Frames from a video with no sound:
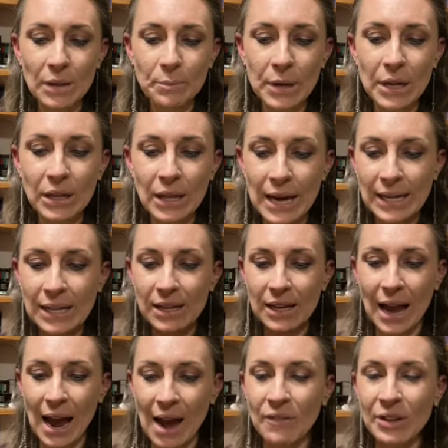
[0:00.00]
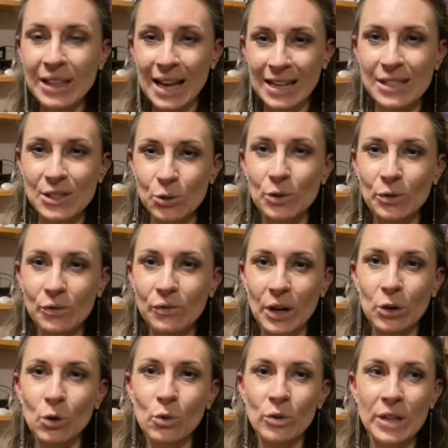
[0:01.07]
but like having that sort of
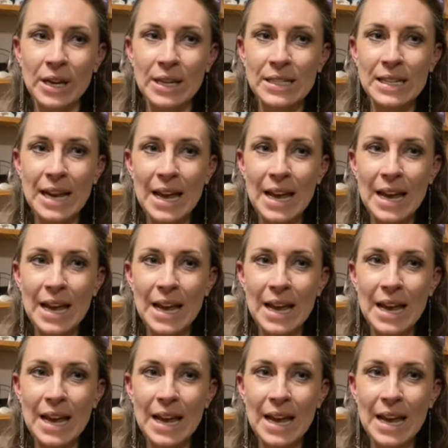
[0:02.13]
funnel that